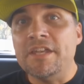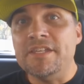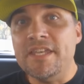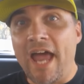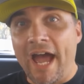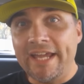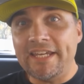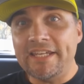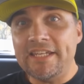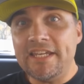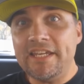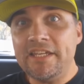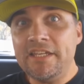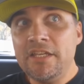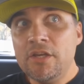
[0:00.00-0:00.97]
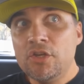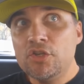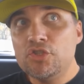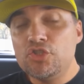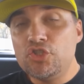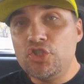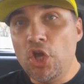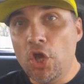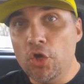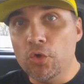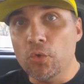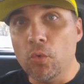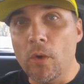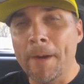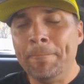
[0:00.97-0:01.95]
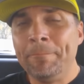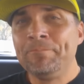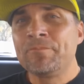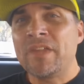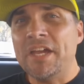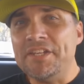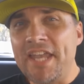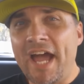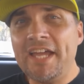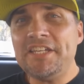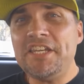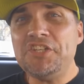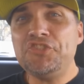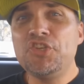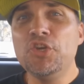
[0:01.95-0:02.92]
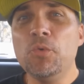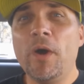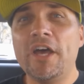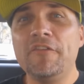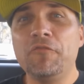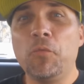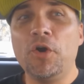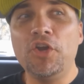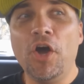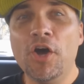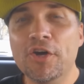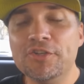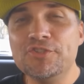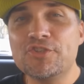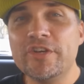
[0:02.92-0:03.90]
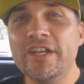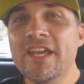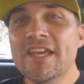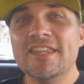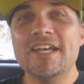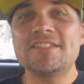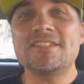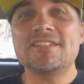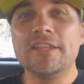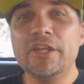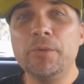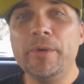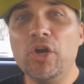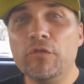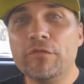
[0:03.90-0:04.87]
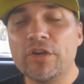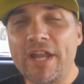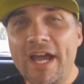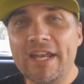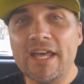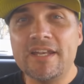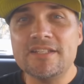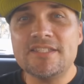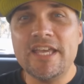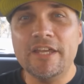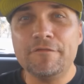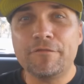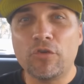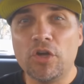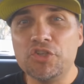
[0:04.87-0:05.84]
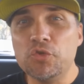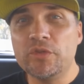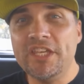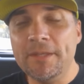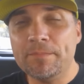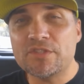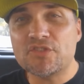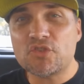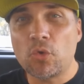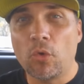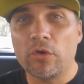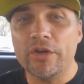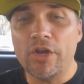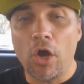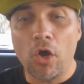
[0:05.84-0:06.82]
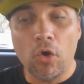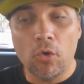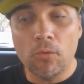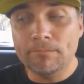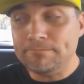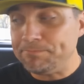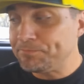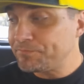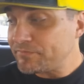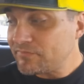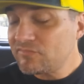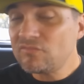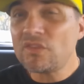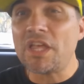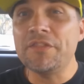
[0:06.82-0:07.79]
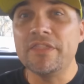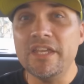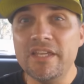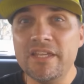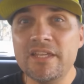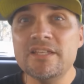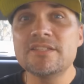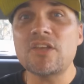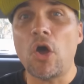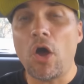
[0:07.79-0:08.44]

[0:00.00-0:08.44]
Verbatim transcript: 92. 92 out of 100. That's a little bit over 9 out of 10 for all you keeping score at home. These